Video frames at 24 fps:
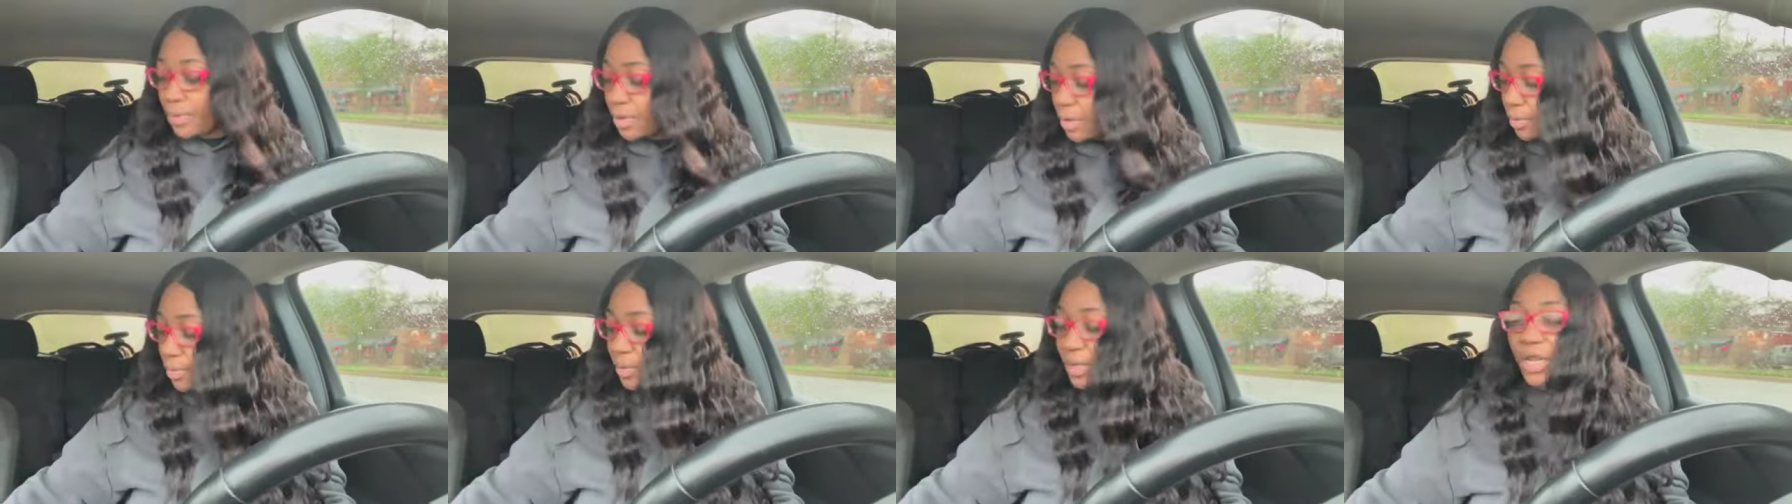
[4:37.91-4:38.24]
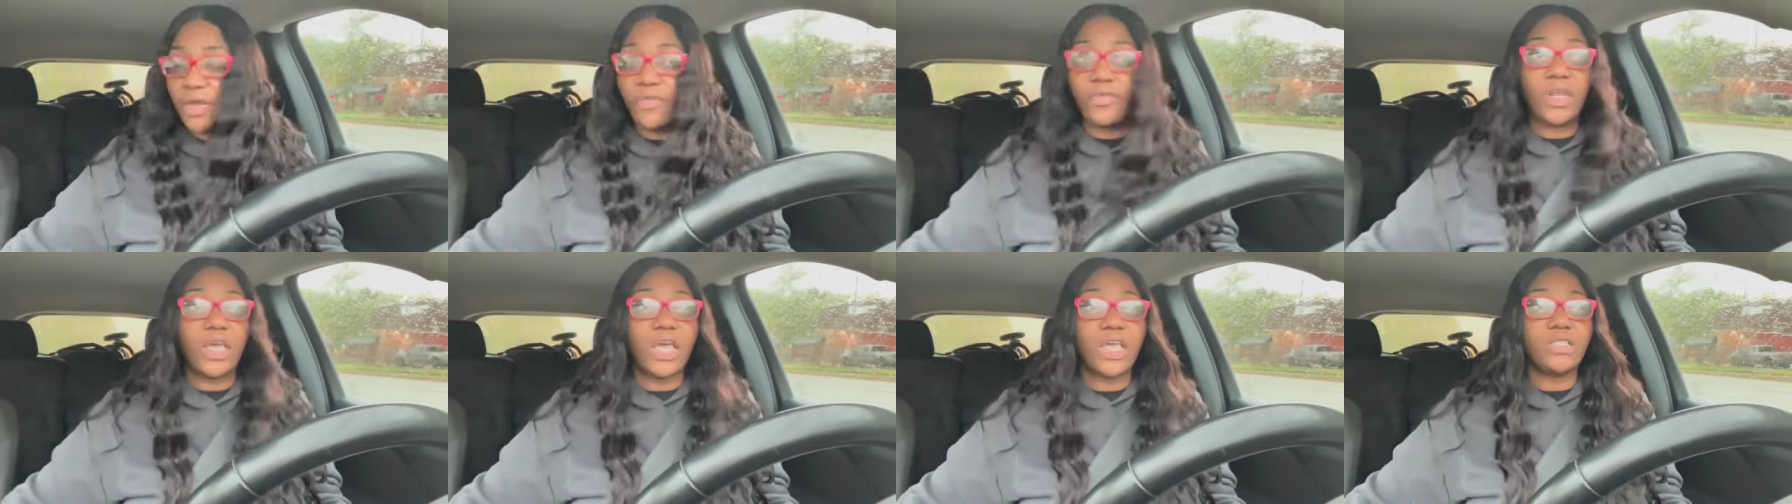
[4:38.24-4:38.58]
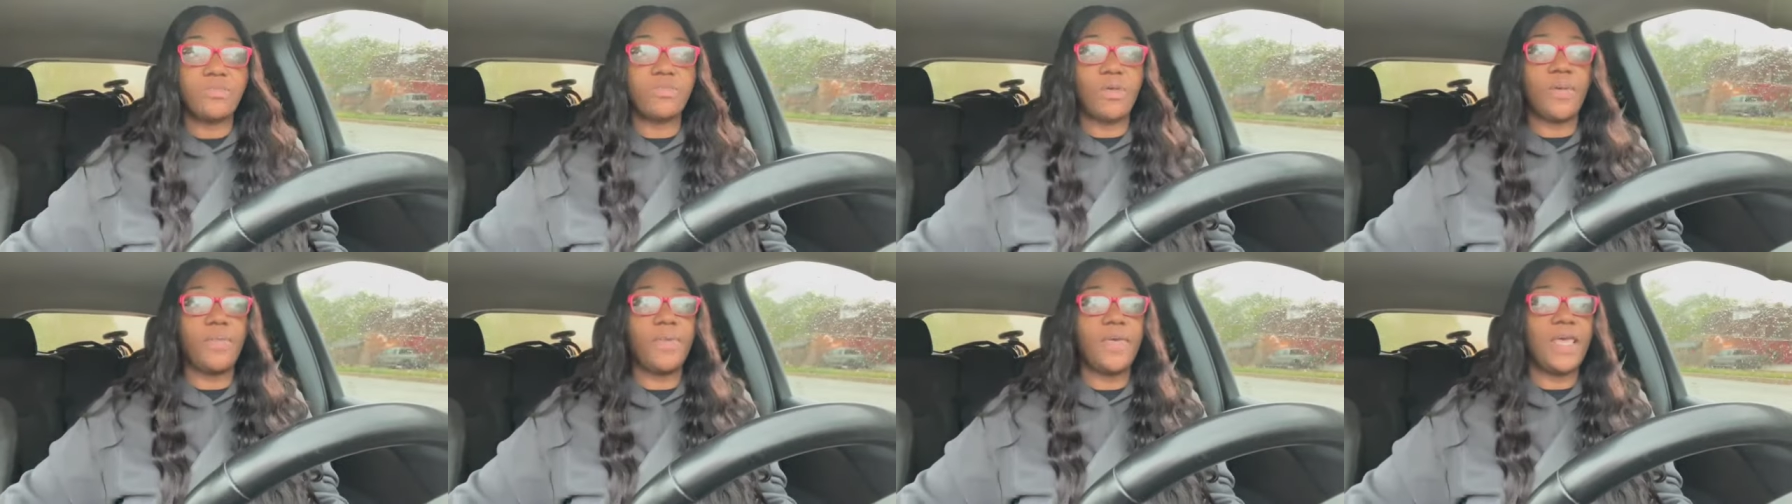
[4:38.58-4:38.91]
or whatever the case
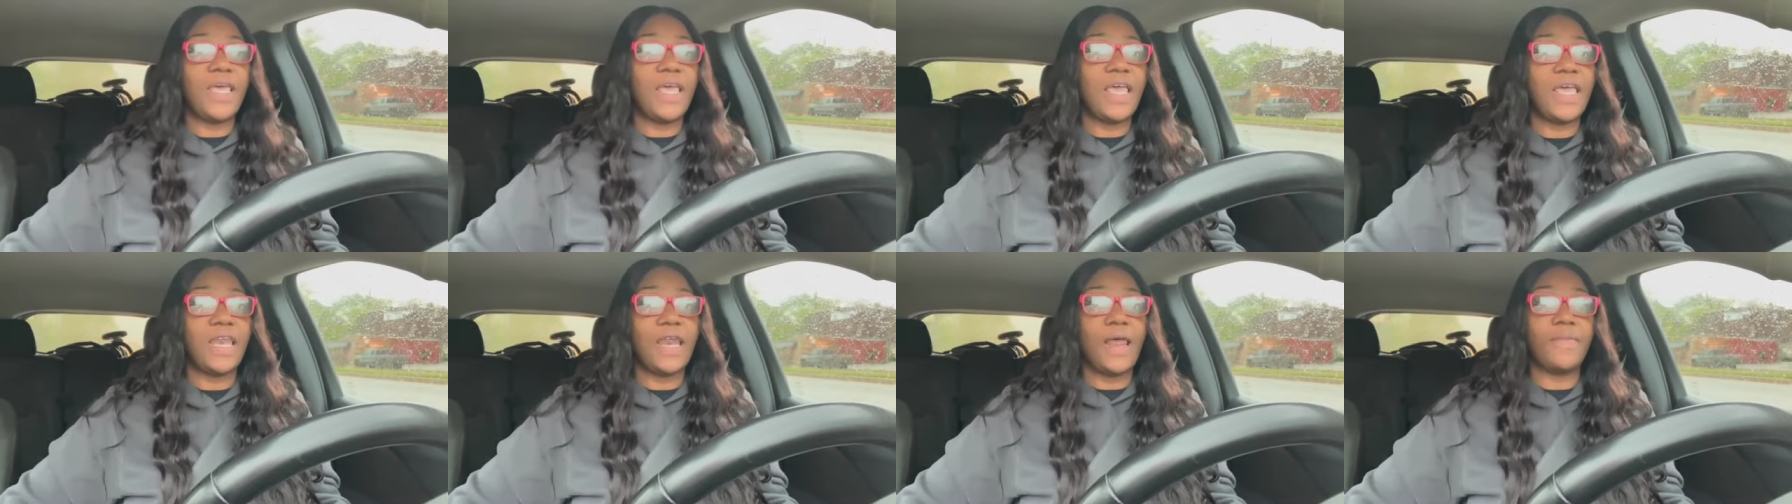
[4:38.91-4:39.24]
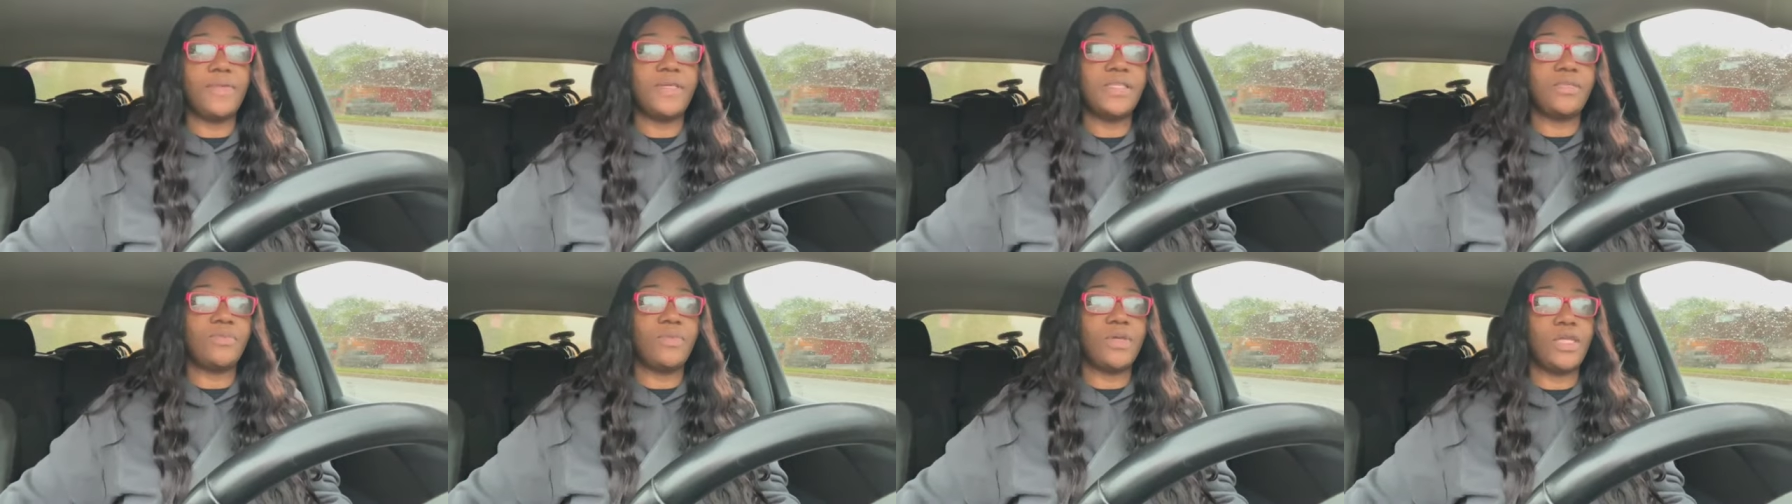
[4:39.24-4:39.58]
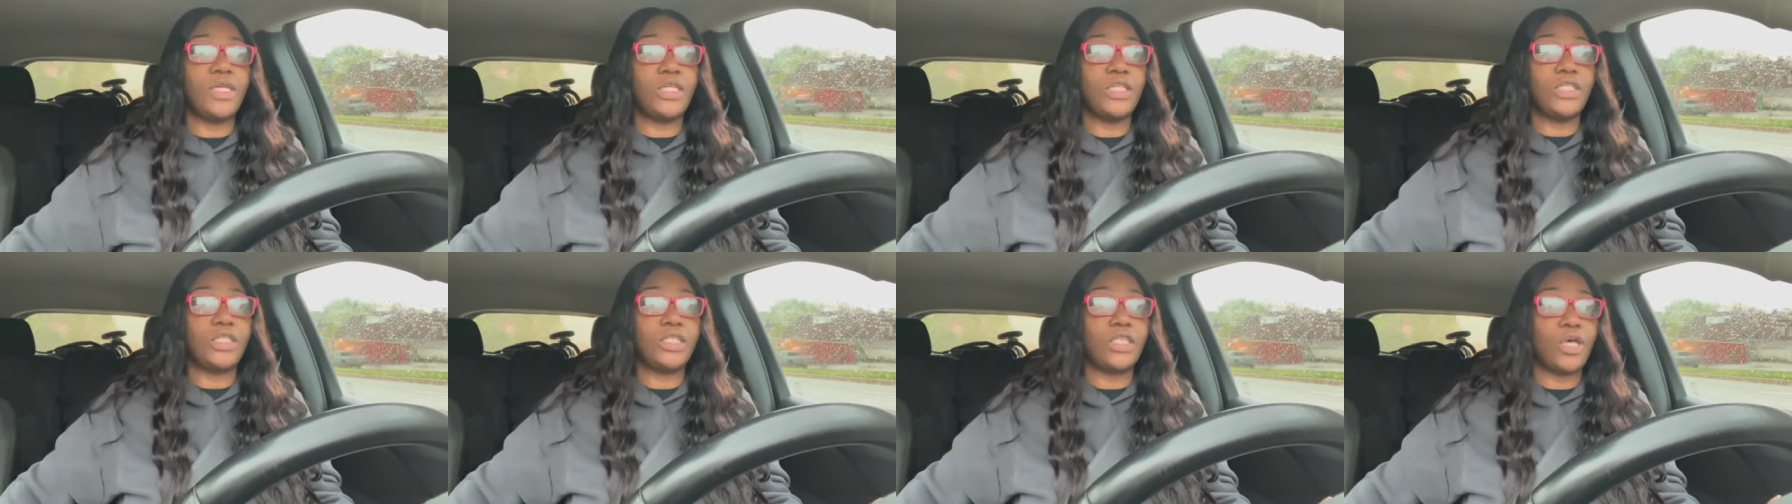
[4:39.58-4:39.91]
may be, and I be
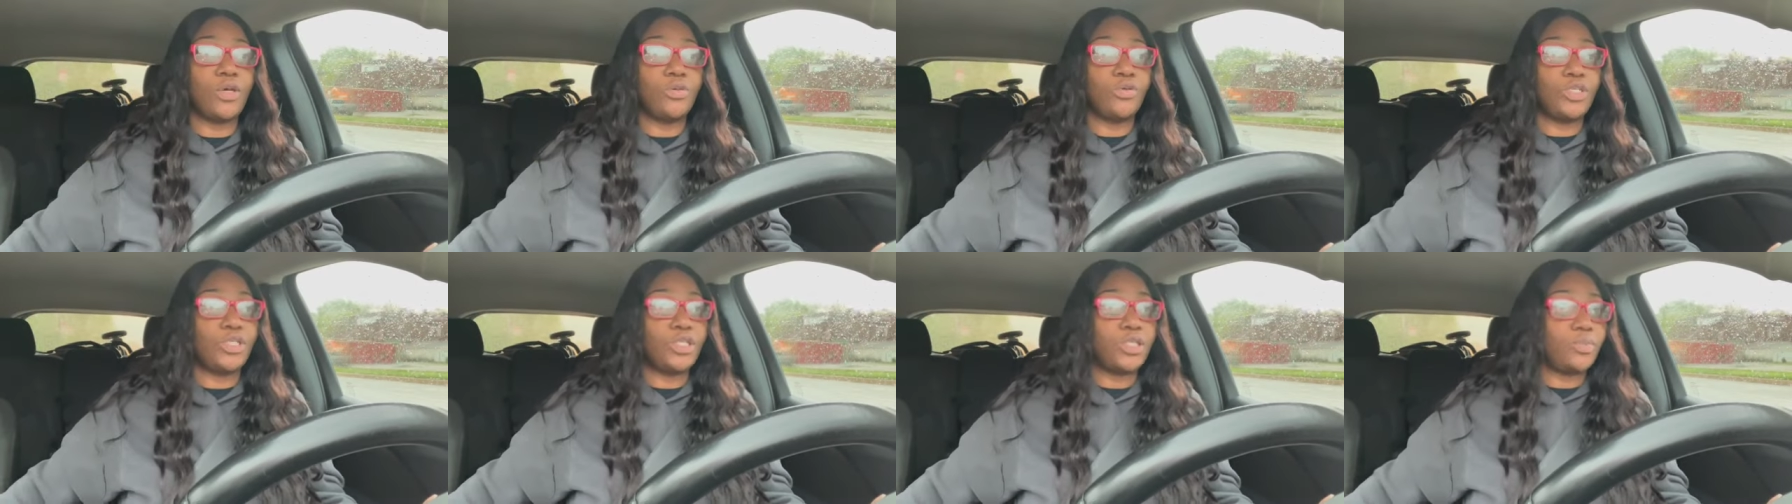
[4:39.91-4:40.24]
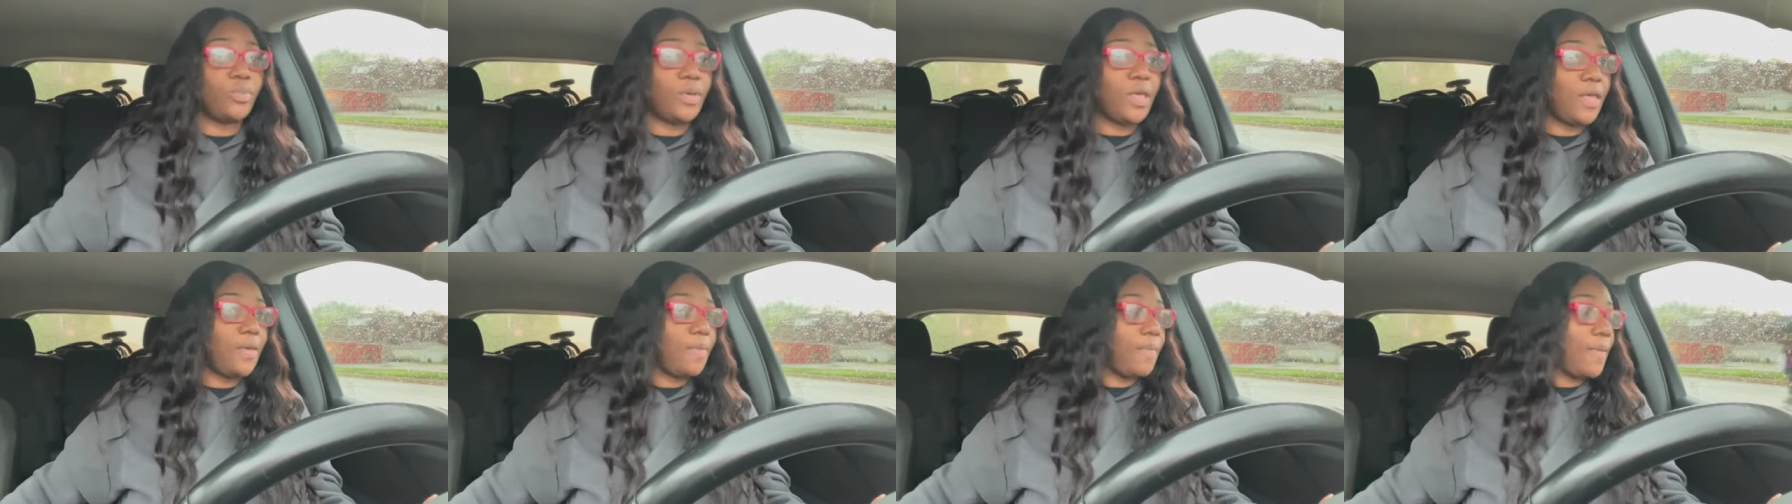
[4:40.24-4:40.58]
smelling so sweet,